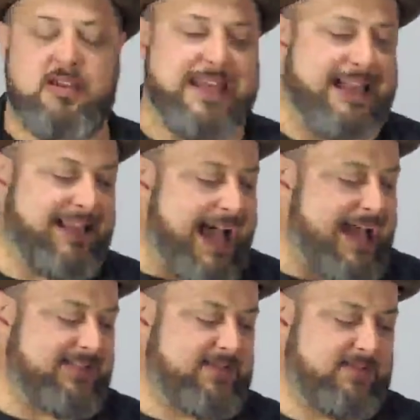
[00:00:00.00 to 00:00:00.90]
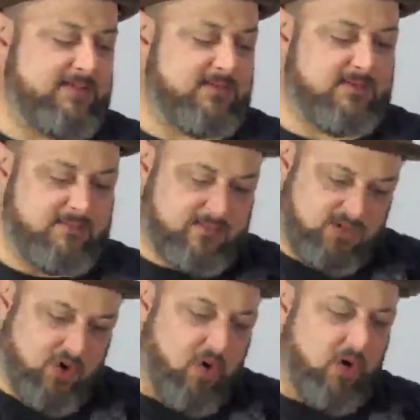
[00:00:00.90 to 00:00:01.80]
That last
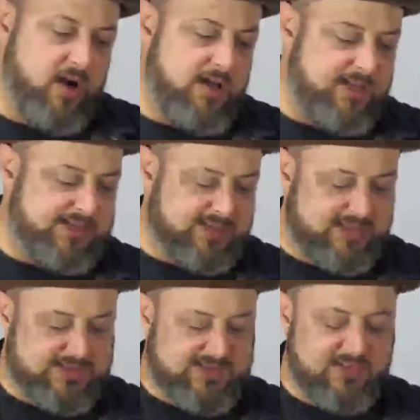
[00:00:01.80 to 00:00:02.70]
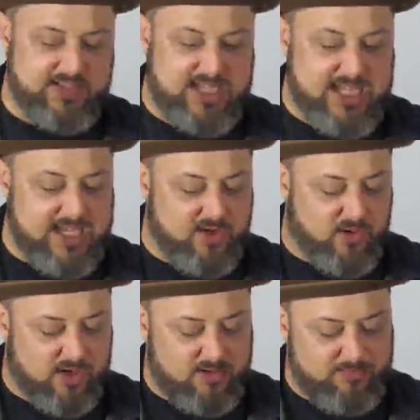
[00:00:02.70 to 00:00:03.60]
chord is still the E
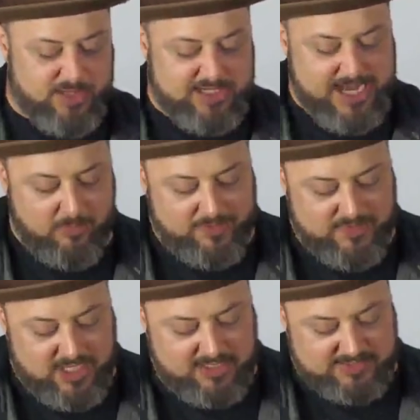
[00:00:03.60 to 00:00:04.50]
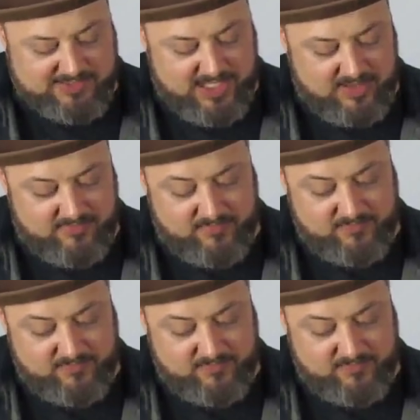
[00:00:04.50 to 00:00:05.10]
chord, but now we've done, instead of...